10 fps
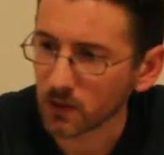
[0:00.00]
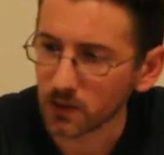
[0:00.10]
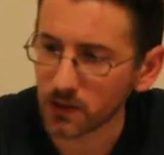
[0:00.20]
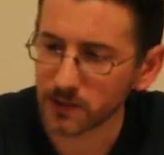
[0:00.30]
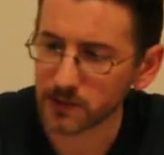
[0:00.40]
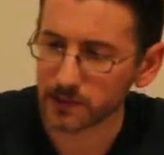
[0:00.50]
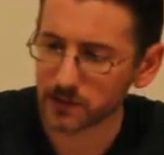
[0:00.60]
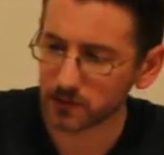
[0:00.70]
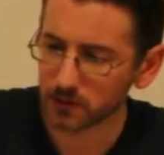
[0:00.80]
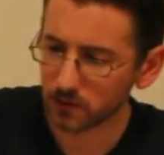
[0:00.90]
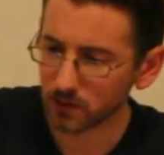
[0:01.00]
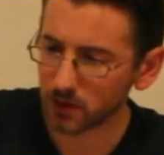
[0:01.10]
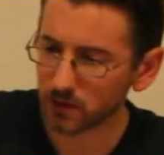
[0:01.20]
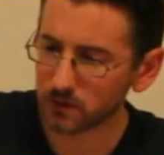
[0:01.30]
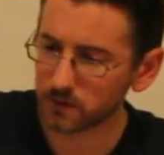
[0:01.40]
let's
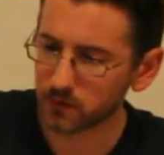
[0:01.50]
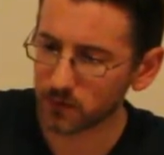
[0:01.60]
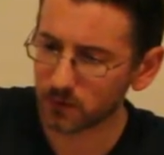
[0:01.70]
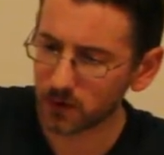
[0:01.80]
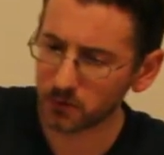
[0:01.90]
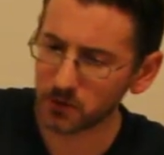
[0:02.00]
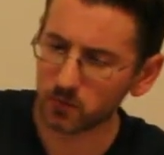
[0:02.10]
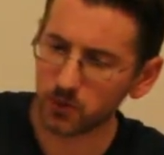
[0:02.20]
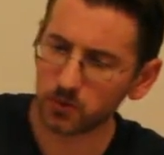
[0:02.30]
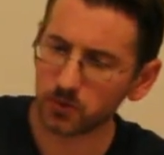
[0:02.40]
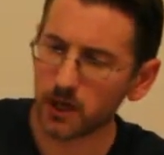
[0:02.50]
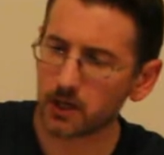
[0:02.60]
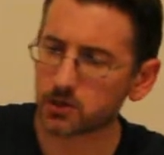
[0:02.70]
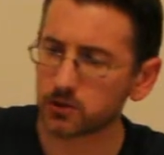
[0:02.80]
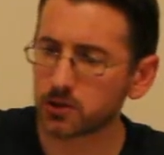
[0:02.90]
talk for a moment what we're
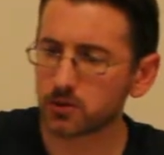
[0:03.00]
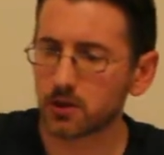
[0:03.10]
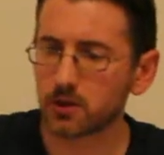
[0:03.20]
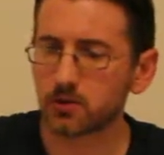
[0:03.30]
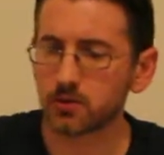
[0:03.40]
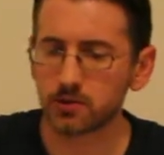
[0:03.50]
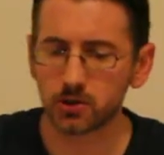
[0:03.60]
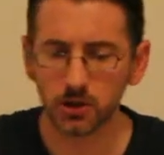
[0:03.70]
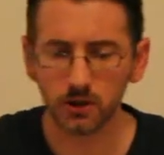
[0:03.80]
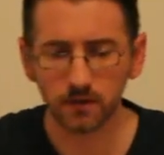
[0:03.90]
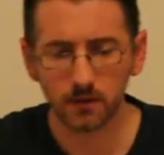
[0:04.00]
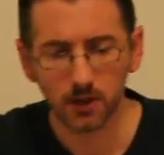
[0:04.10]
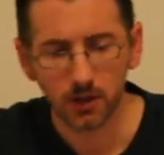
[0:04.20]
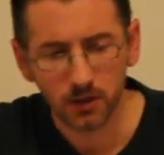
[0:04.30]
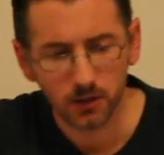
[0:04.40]
actually trying to achieve.
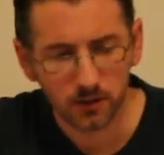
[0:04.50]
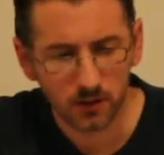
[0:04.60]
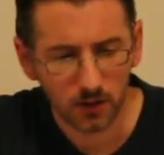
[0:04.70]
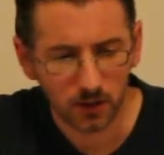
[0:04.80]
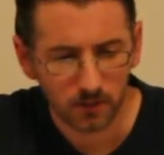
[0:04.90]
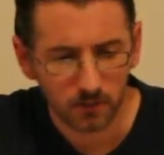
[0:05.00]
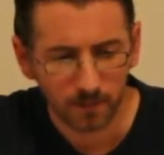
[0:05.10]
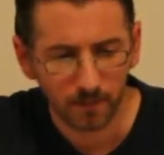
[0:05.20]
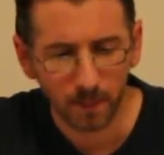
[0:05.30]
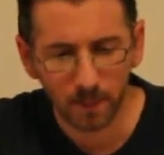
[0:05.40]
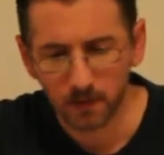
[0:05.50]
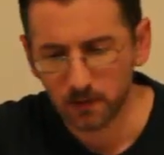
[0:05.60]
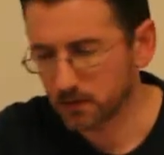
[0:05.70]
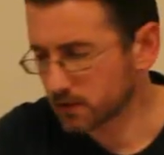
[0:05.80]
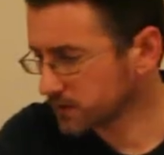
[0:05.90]
So
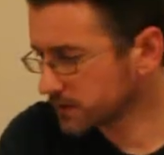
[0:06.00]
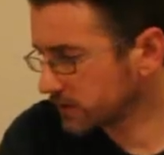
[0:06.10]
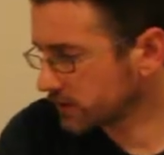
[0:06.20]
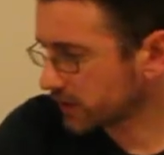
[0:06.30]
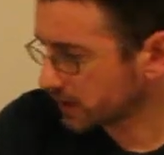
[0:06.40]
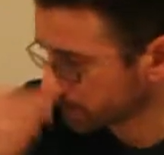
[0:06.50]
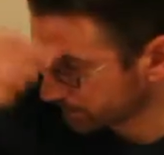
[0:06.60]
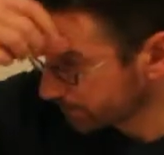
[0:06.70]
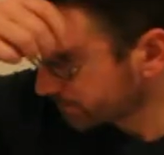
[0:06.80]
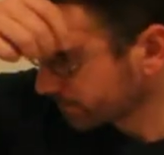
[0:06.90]
you can see that